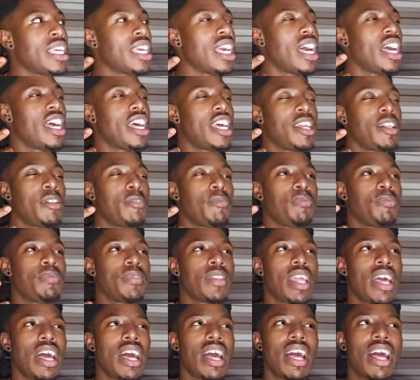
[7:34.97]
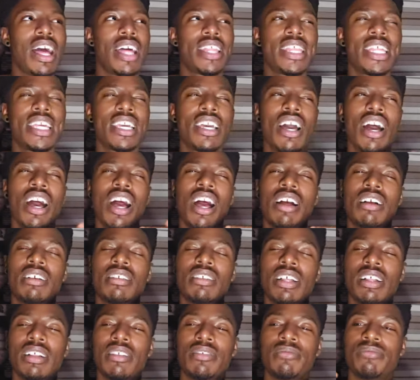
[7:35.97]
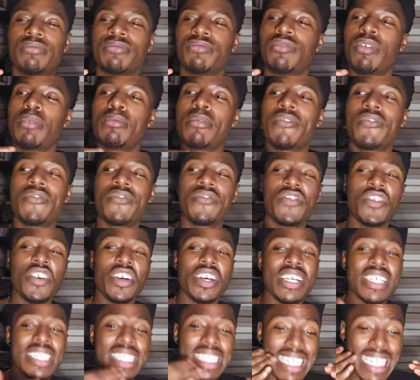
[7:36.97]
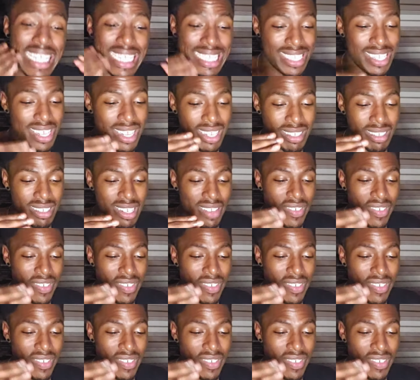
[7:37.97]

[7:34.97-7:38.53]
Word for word: Um, I think uh, from a first listen,